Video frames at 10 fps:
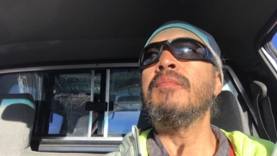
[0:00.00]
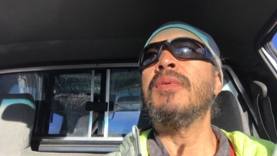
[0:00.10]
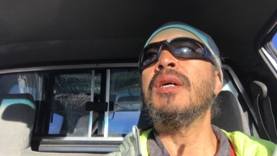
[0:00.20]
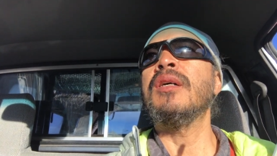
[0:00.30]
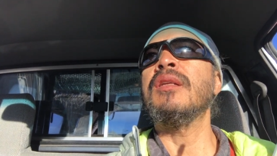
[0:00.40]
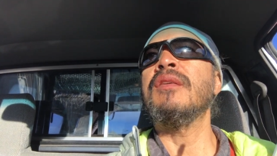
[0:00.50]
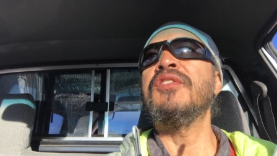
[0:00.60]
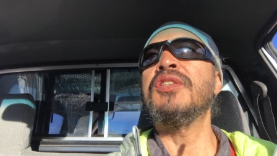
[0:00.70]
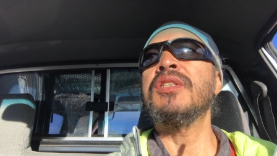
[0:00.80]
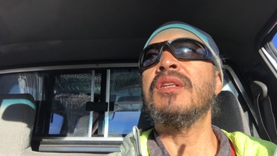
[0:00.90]
But if
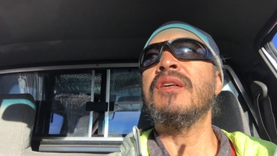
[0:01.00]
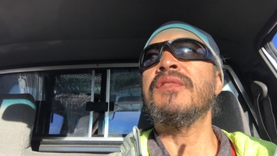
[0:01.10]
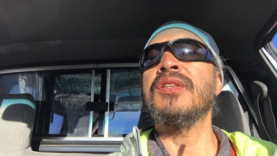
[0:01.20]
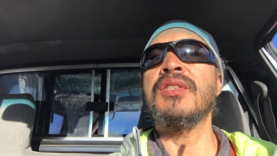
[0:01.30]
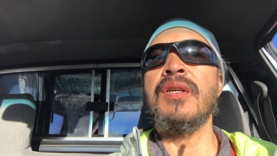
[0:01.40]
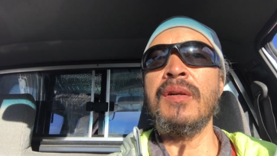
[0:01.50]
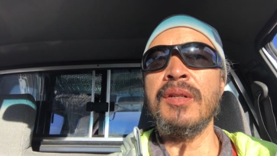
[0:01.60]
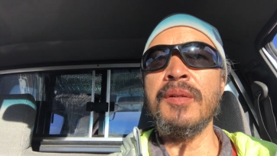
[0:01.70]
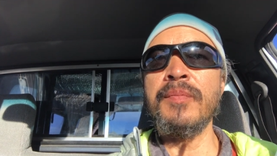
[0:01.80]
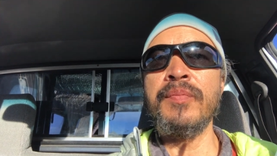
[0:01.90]
you shut off the
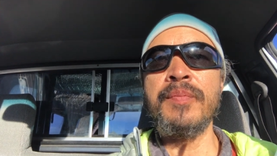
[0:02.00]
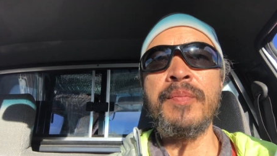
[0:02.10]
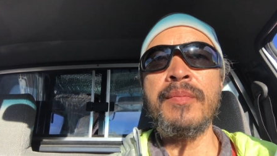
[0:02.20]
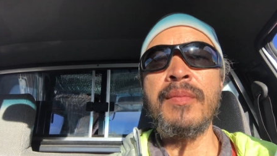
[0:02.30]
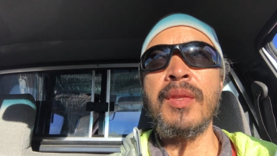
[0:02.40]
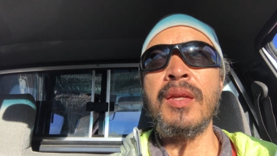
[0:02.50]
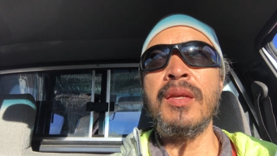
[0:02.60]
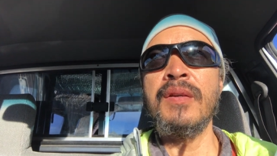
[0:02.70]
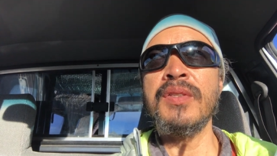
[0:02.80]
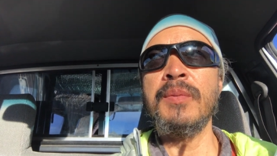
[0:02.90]
startup,
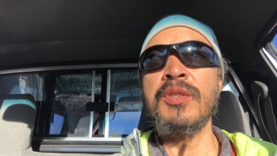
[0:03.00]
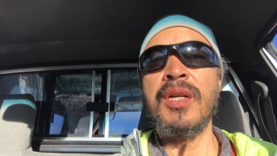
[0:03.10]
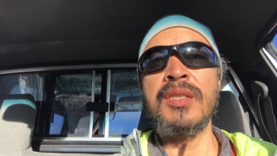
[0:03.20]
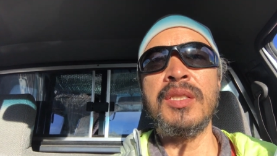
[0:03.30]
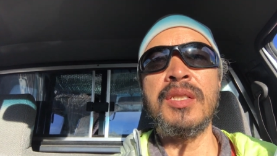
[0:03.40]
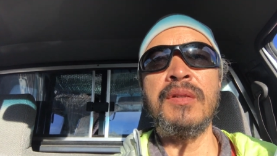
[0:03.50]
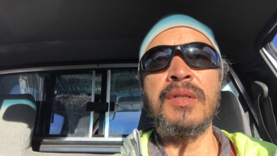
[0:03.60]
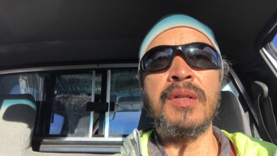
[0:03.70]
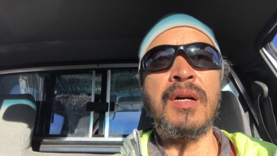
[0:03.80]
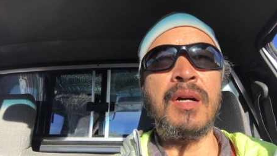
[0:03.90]
if someone tries to steal
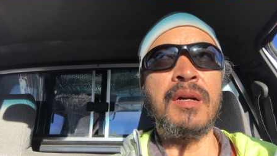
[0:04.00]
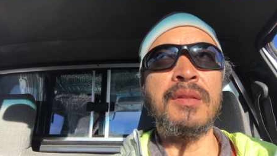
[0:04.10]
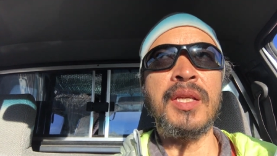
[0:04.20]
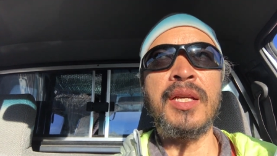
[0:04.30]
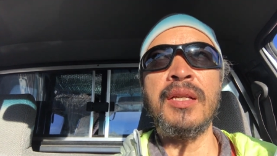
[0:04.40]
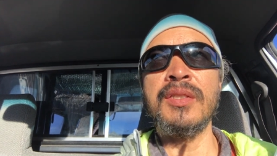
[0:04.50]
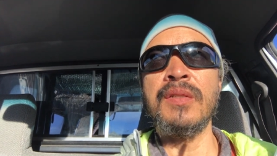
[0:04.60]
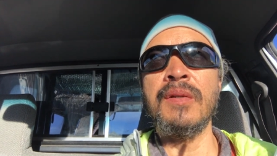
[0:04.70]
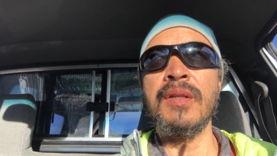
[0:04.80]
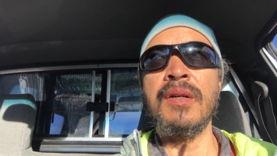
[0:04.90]
your car and they can't
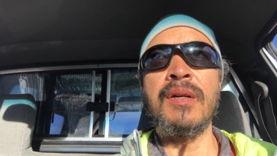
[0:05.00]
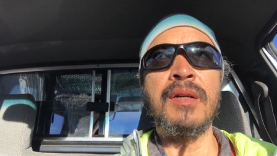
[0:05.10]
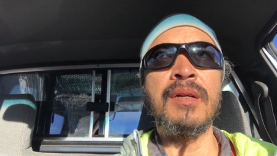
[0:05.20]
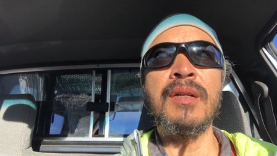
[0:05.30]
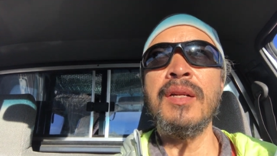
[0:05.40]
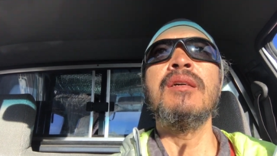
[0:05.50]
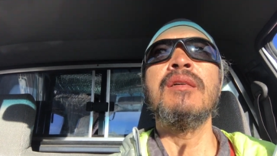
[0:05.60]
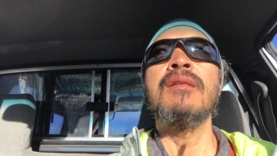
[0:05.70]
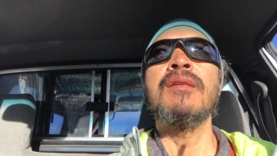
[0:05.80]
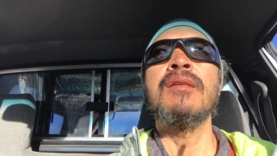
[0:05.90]
start the car,
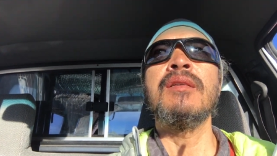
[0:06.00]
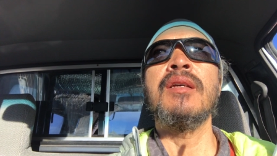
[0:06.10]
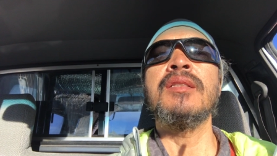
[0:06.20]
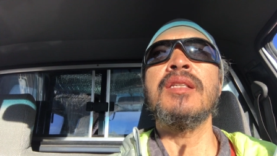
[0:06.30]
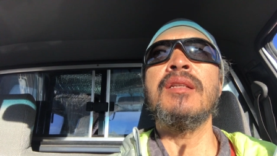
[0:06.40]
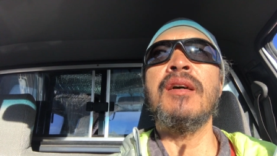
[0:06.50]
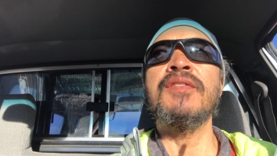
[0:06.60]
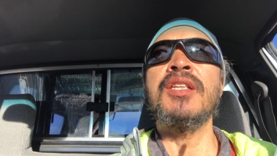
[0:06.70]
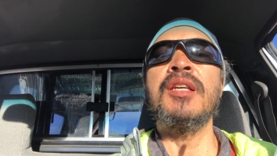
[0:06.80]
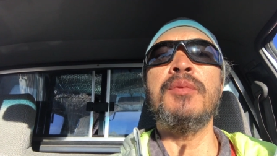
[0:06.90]
it's enough
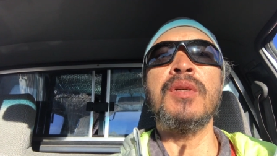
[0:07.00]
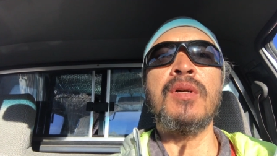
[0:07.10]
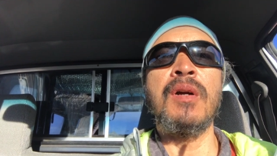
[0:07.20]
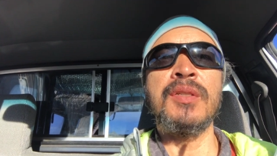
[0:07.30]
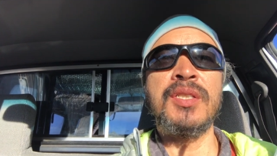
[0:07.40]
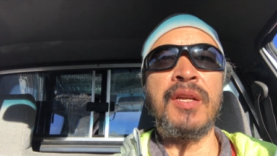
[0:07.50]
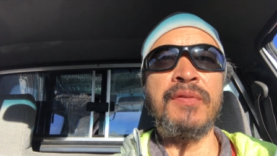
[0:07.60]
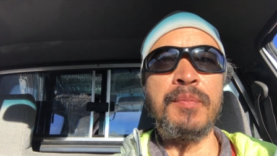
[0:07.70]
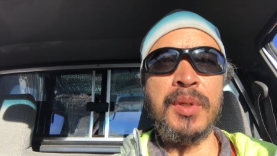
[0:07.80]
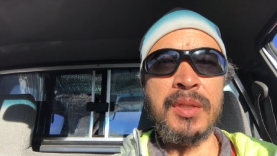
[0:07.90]
to keep your car safe
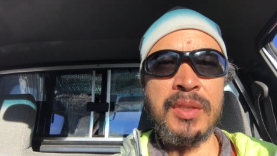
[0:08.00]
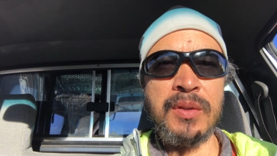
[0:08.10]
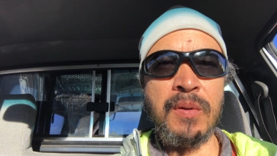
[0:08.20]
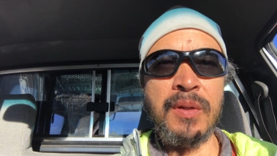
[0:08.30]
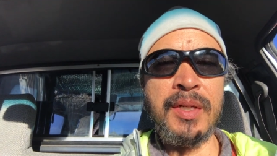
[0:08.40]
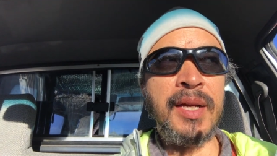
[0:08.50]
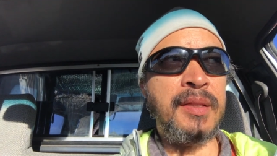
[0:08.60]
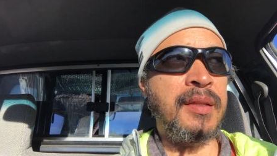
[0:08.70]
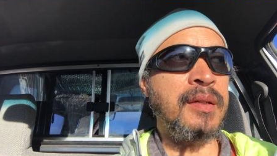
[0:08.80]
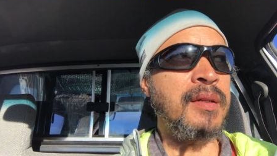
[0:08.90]
from being stolen, I
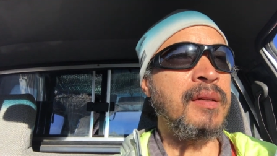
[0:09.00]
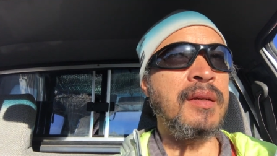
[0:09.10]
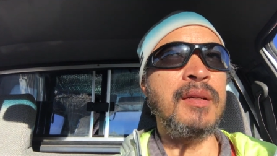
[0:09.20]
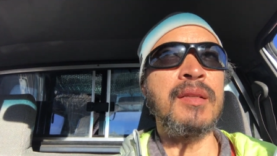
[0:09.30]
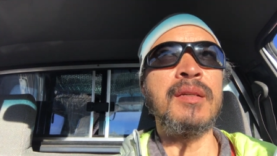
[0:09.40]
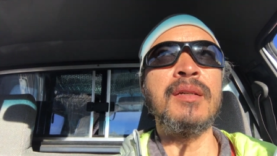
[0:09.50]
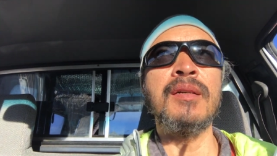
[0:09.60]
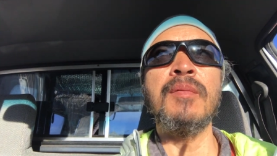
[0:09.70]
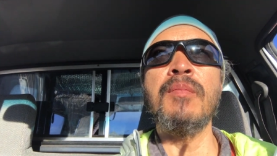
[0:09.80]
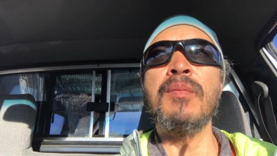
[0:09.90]
think. I think
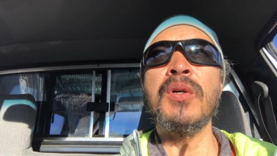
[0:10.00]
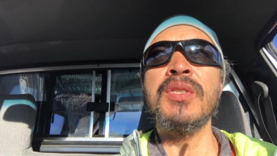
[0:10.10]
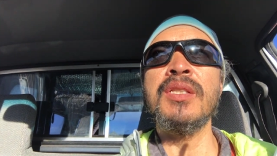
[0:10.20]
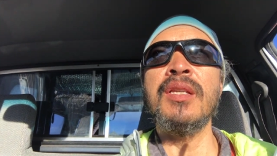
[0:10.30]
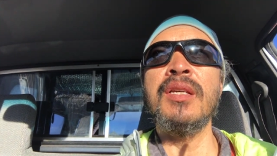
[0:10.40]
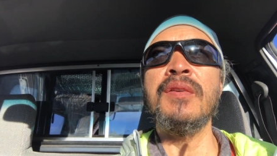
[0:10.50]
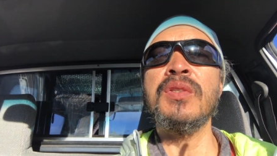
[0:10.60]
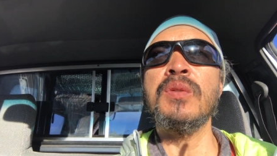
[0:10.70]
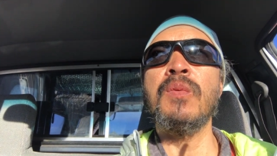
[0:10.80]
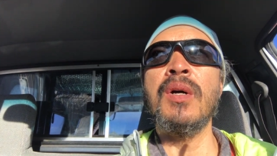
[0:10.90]
most
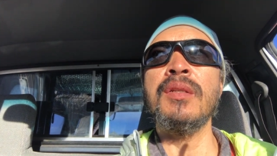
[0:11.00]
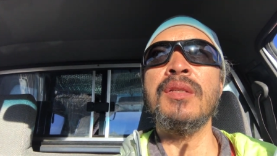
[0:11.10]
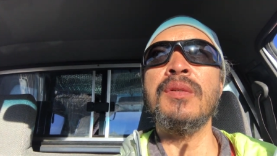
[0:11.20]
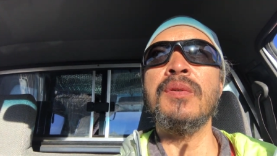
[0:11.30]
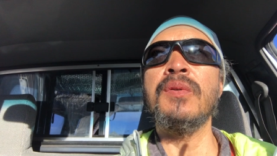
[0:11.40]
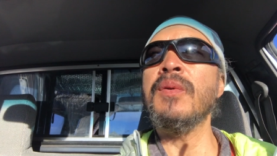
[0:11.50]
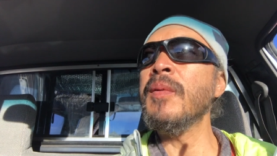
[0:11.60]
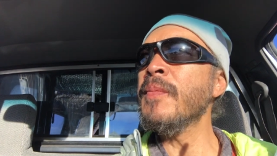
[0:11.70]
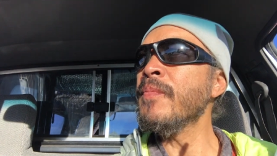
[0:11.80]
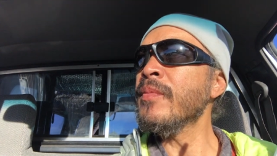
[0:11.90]
thieves want to
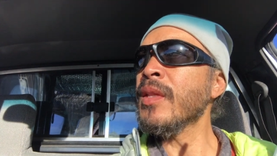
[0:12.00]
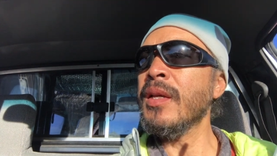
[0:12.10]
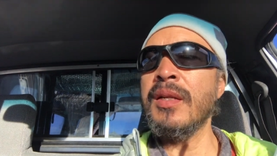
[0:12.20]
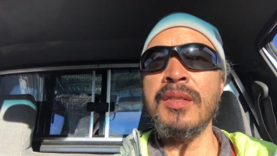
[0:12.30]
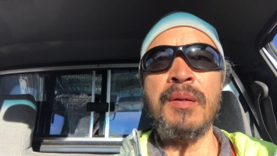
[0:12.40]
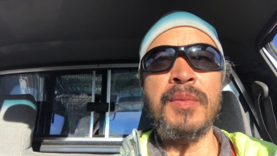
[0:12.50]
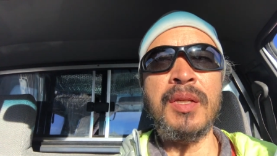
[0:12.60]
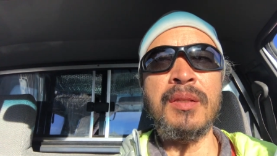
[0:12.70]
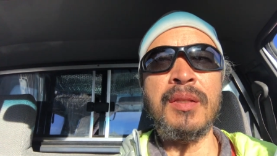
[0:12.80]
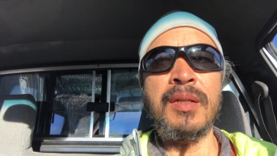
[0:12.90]
get
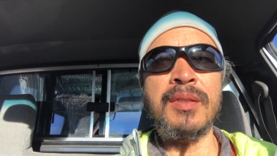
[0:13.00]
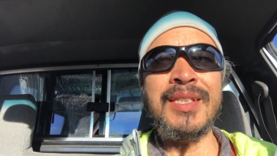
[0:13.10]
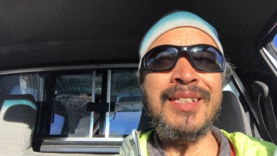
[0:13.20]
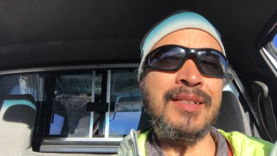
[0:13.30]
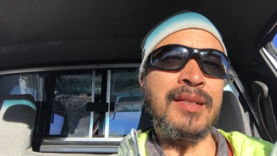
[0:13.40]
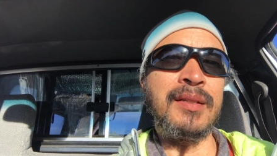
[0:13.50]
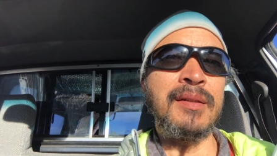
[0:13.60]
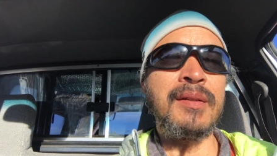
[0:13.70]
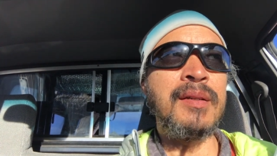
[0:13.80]
something that's easy,